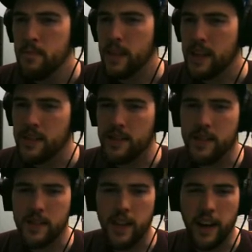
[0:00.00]
That's the
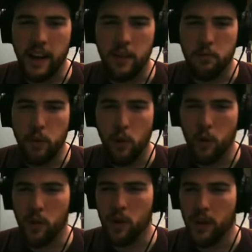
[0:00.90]
second
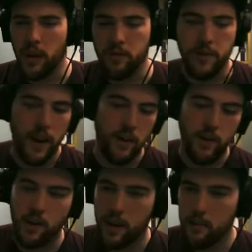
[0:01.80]
portal I've
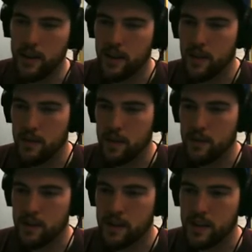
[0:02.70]
found. Let me let me
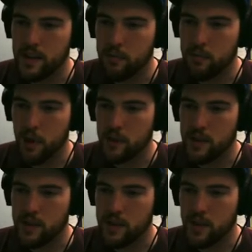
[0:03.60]
stick some
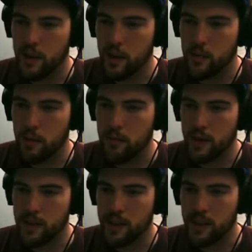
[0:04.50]
potions straight on my
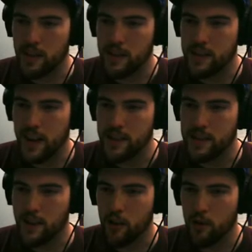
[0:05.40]
belt here and
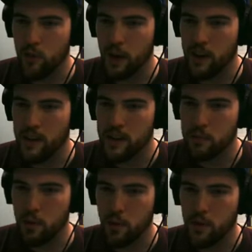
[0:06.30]
test out where this
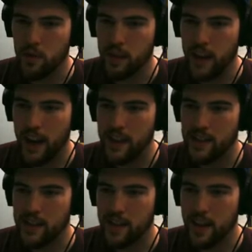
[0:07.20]
portal will
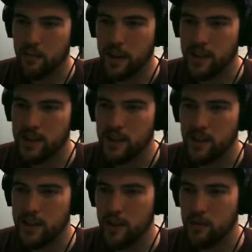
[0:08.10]
actually take me. It's just
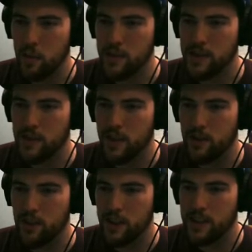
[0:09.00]
gonna teleport me straight
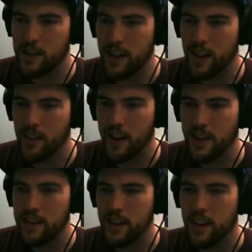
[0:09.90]
across to there,
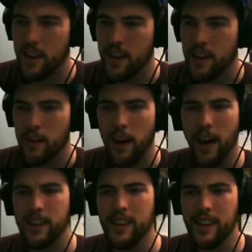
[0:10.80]
right?
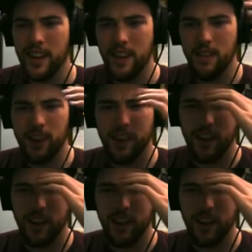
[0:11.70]
I think even